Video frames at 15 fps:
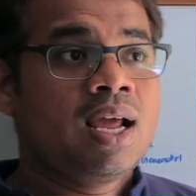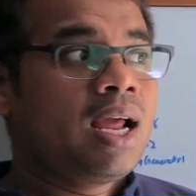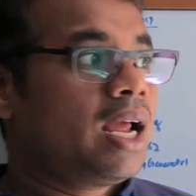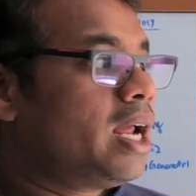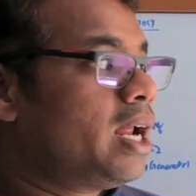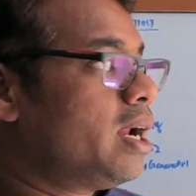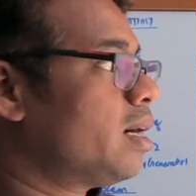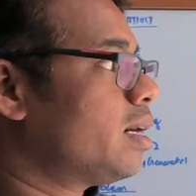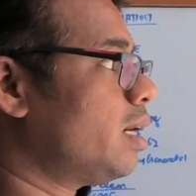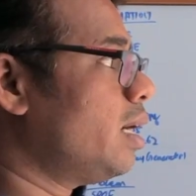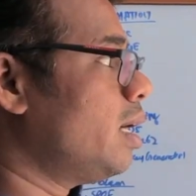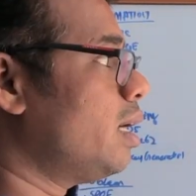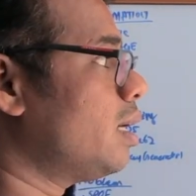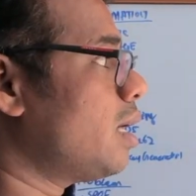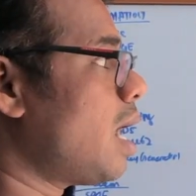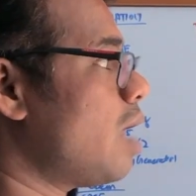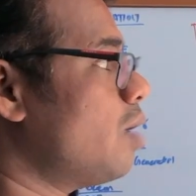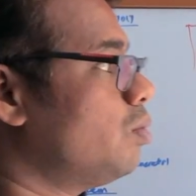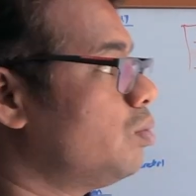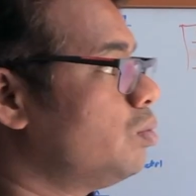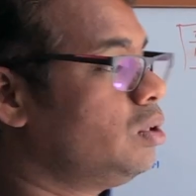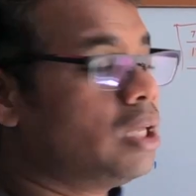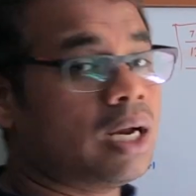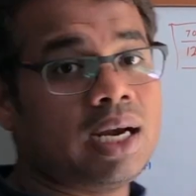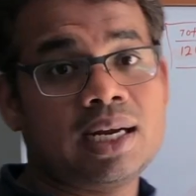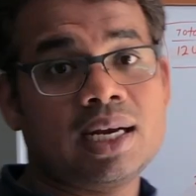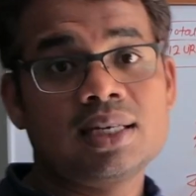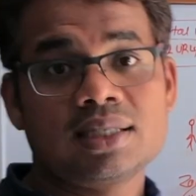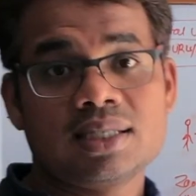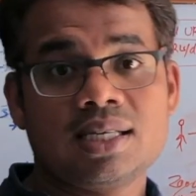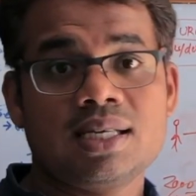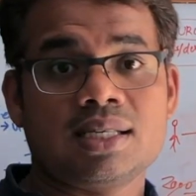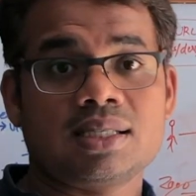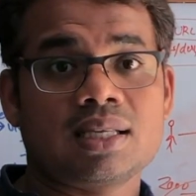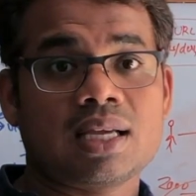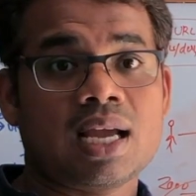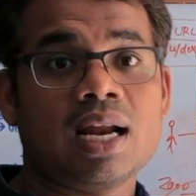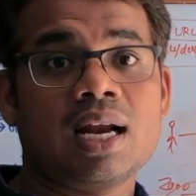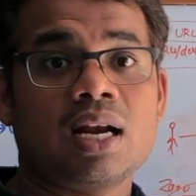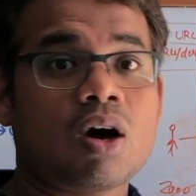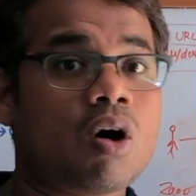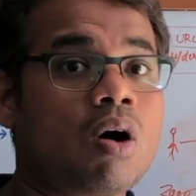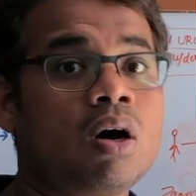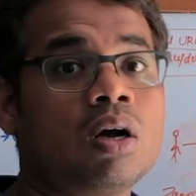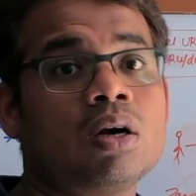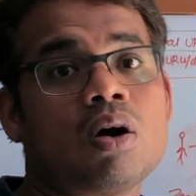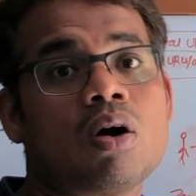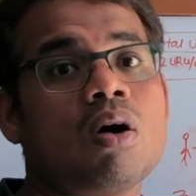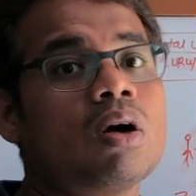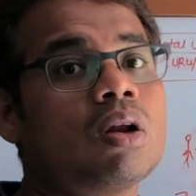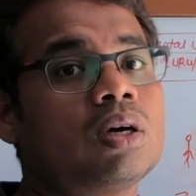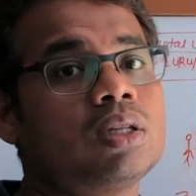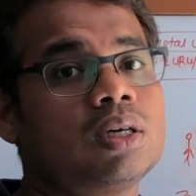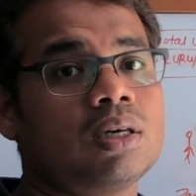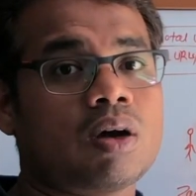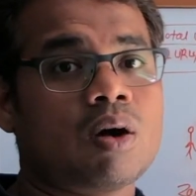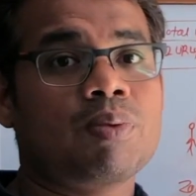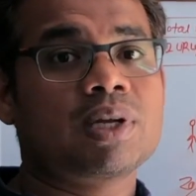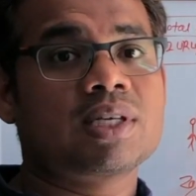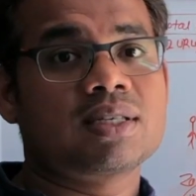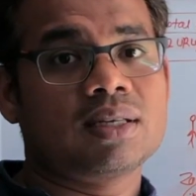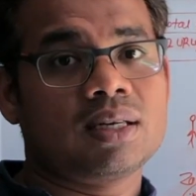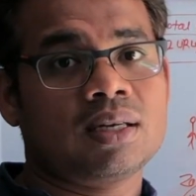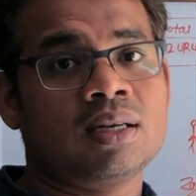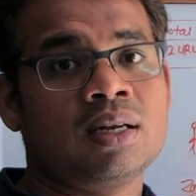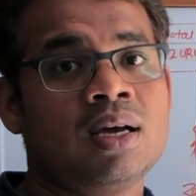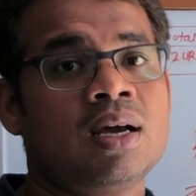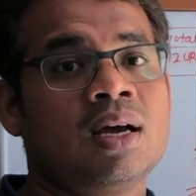and how the latency is, and all other operational